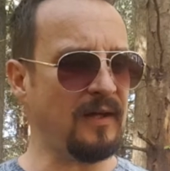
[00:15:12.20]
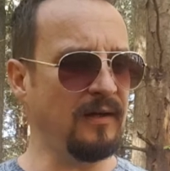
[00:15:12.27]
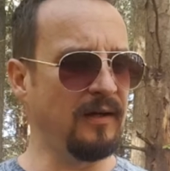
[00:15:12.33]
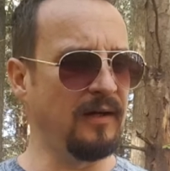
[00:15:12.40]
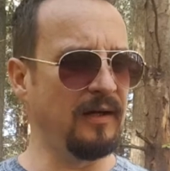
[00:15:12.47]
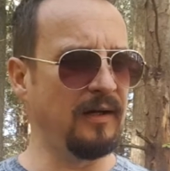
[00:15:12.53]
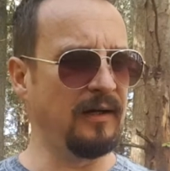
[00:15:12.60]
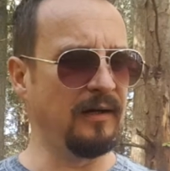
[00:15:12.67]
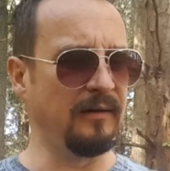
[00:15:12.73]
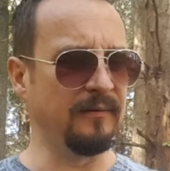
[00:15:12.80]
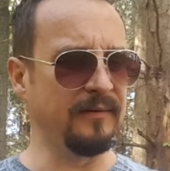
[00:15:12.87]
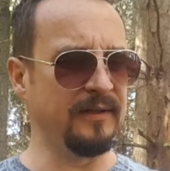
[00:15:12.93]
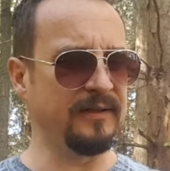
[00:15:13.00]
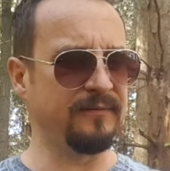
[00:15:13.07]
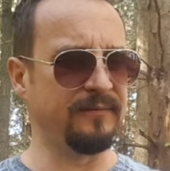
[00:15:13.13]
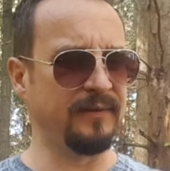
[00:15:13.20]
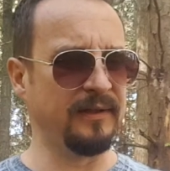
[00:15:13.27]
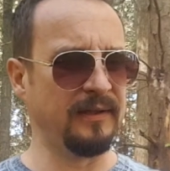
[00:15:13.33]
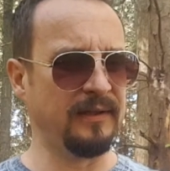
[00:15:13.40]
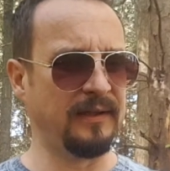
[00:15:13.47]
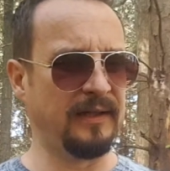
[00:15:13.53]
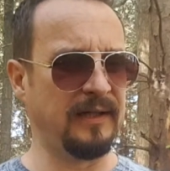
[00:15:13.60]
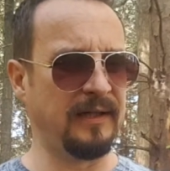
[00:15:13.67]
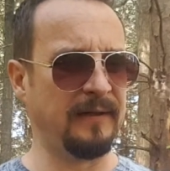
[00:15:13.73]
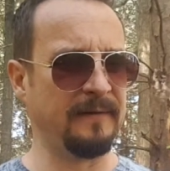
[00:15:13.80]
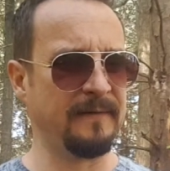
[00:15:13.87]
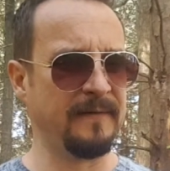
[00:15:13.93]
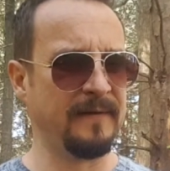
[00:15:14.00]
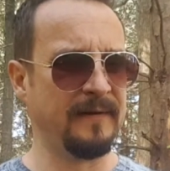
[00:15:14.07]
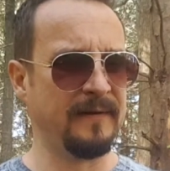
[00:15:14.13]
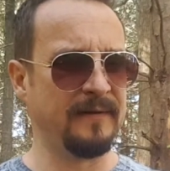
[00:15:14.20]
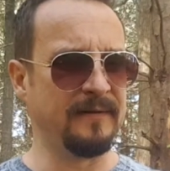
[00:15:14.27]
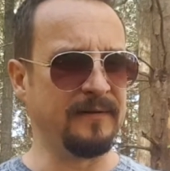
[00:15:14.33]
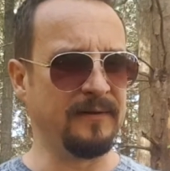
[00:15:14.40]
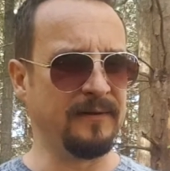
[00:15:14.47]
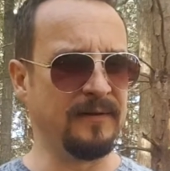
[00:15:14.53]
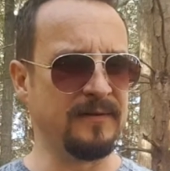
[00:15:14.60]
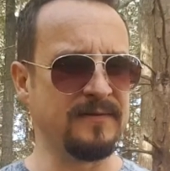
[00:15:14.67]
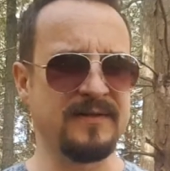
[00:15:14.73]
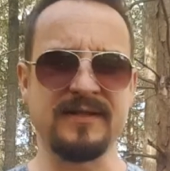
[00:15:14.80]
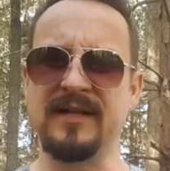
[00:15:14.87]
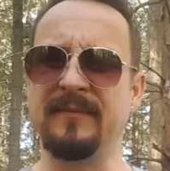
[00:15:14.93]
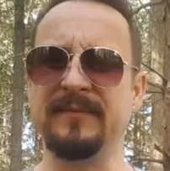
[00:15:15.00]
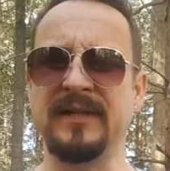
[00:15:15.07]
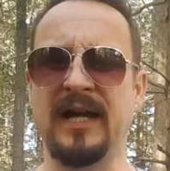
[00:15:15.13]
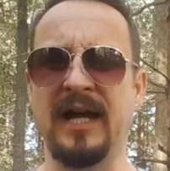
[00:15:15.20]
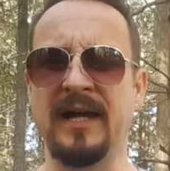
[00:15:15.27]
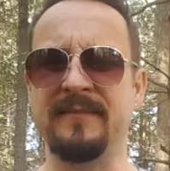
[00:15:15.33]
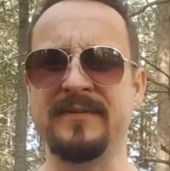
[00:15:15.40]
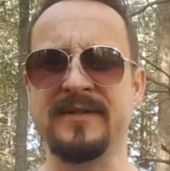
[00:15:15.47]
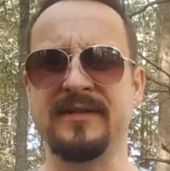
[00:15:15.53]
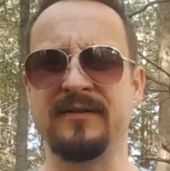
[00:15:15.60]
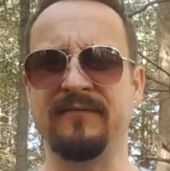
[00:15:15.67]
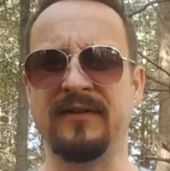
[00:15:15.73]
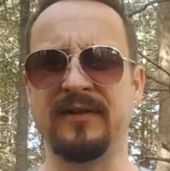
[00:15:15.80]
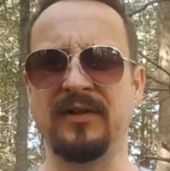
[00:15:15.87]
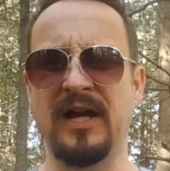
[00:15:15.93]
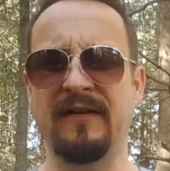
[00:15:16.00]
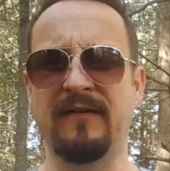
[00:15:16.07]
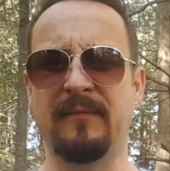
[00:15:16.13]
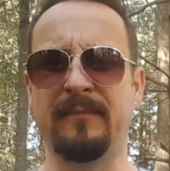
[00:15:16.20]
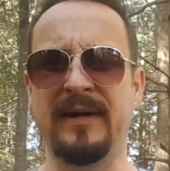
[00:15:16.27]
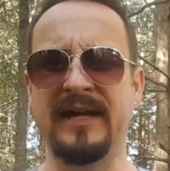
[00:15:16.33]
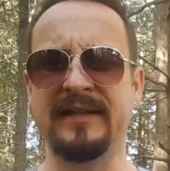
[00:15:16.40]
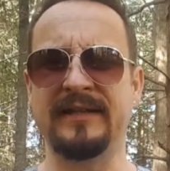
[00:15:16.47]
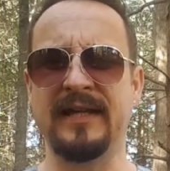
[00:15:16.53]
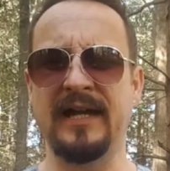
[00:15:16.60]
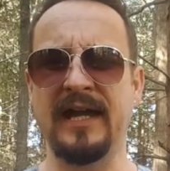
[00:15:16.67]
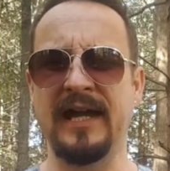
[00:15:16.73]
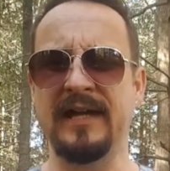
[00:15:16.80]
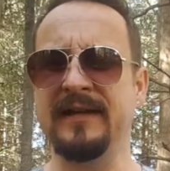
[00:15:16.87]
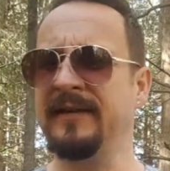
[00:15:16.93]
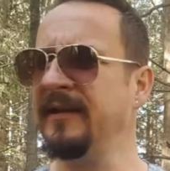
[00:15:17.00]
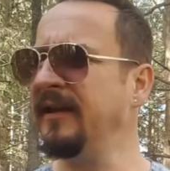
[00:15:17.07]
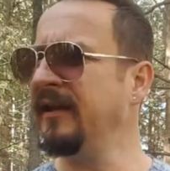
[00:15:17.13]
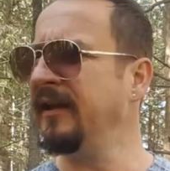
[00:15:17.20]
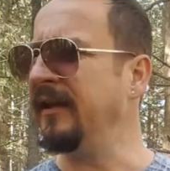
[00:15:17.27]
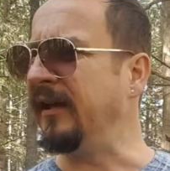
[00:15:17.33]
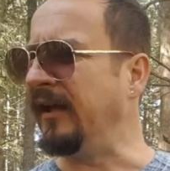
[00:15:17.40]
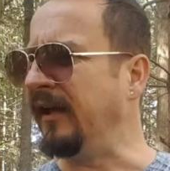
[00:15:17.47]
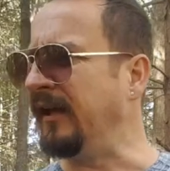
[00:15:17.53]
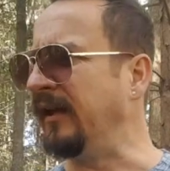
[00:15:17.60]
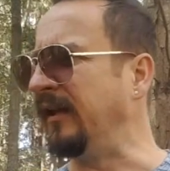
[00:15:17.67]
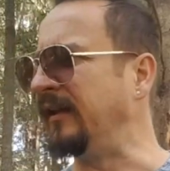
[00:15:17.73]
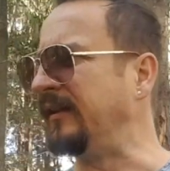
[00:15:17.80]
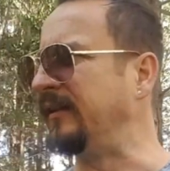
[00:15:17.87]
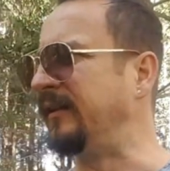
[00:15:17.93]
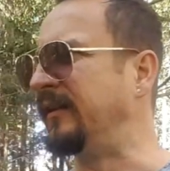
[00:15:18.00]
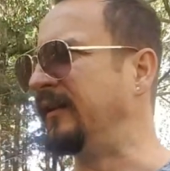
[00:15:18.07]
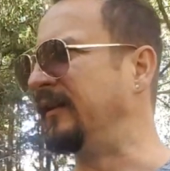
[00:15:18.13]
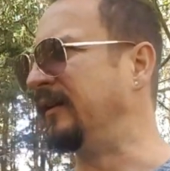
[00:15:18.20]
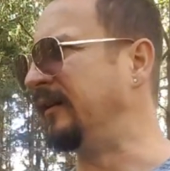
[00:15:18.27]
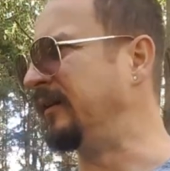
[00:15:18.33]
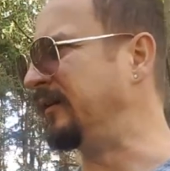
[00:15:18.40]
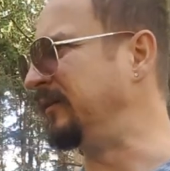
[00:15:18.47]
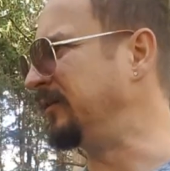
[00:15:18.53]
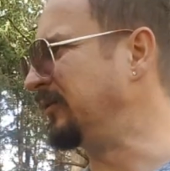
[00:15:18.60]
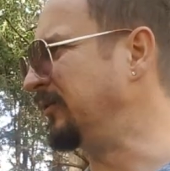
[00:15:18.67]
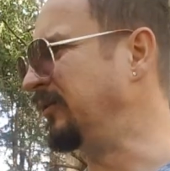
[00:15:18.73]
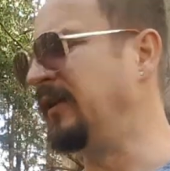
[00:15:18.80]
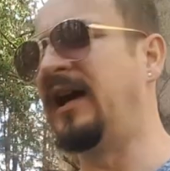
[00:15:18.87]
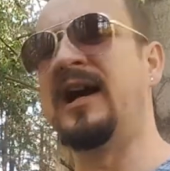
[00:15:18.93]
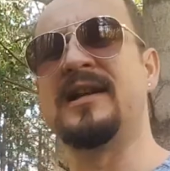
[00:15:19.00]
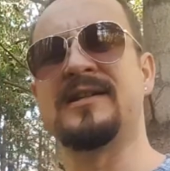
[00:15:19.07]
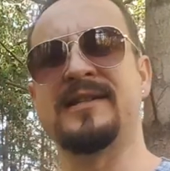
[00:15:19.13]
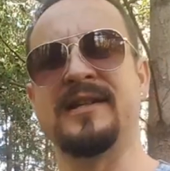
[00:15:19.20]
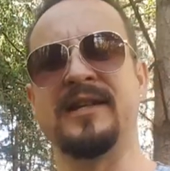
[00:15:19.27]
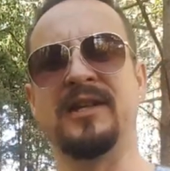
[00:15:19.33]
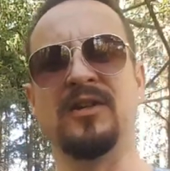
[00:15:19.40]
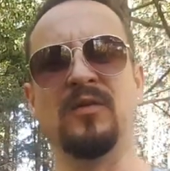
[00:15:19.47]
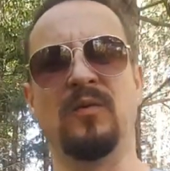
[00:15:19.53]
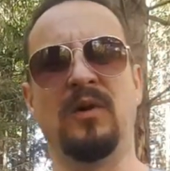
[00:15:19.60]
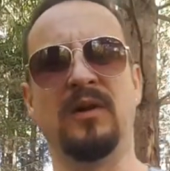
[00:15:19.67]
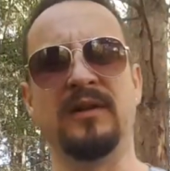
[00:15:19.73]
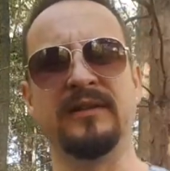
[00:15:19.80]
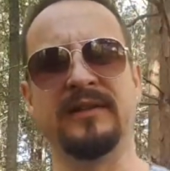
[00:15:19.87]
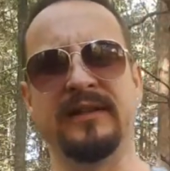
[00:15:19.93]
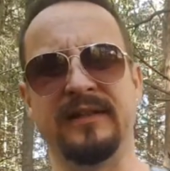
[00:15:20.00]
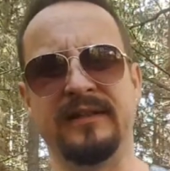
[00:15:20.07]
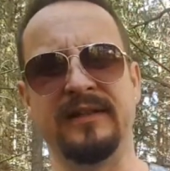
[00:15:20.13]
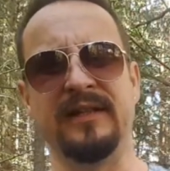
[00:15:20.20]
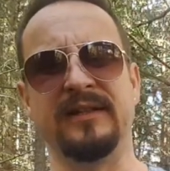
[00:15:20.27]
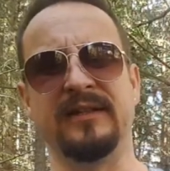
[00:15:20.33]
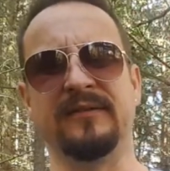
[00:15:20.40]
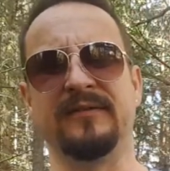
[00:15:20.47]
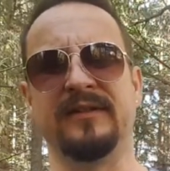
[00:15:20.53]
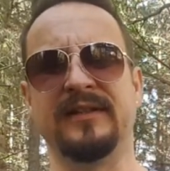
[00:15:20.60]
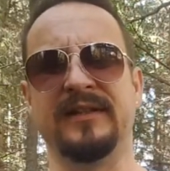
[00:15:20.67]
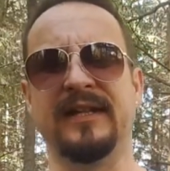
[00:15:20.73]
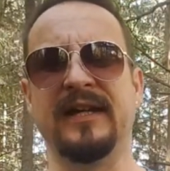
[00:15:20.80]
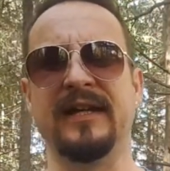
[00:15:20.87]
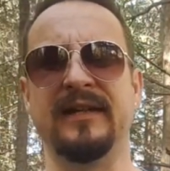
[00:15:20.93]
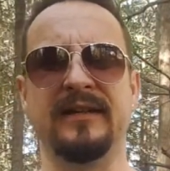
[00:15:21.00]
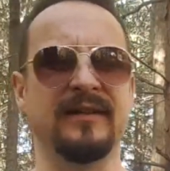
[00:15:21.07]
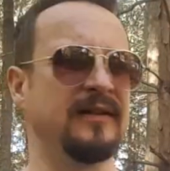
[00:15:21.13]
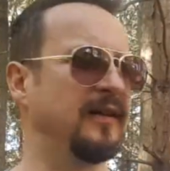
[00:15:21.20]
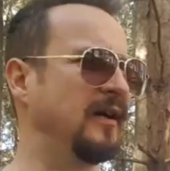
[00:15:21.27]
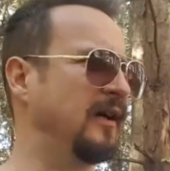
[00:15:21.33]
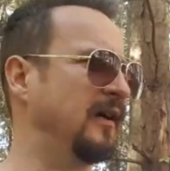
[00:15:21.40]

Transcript: Uh, it will, uh, you know, sometimes when you have a bad day, and uh, you know last thing you want at the end of the day uh,